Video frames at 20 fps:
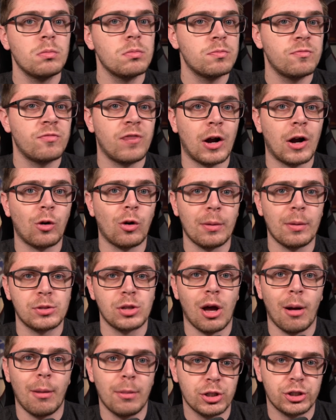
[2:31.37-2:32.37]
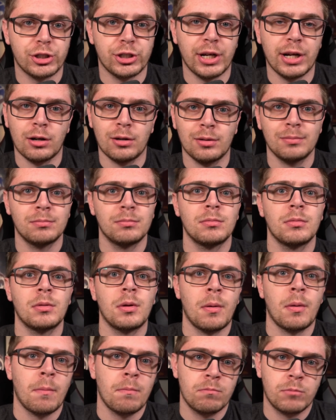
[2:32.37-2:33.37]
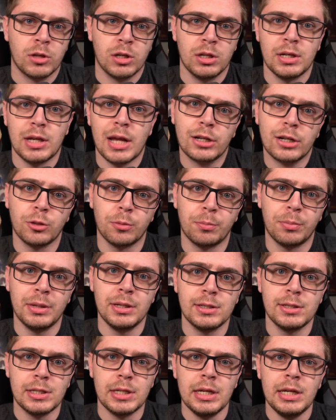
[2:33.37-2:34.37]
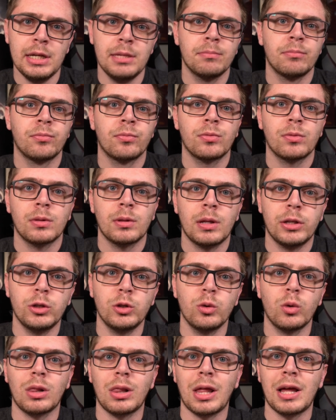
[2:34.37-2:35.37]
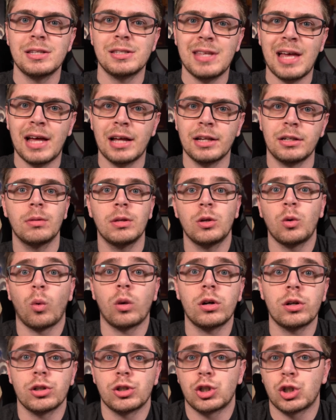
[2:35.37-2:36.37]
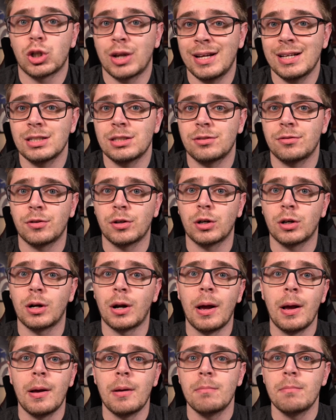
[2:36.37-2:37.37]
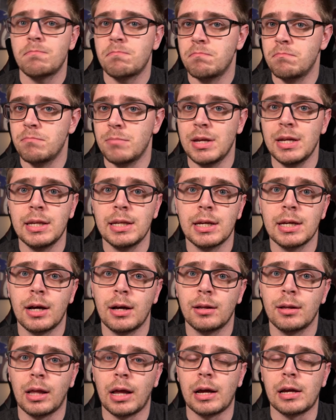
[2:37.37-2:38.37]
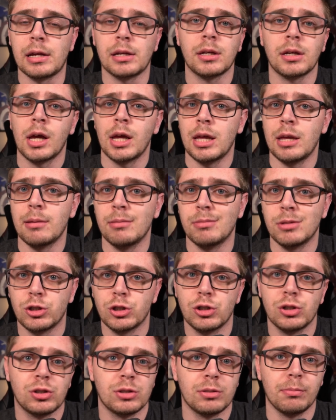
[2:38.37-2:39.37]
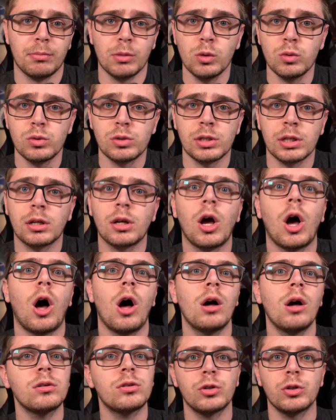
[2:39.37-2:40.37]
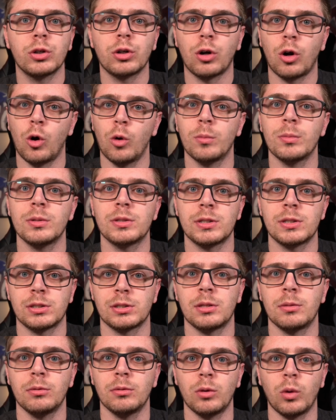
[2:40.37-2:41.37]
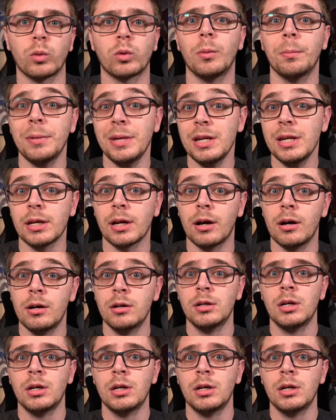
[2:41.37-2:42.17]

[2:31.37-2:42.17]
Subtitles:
fire up Samba Share, connect your PC, and utilize that in order to transfer media like images and music onto your Home Assistant local media.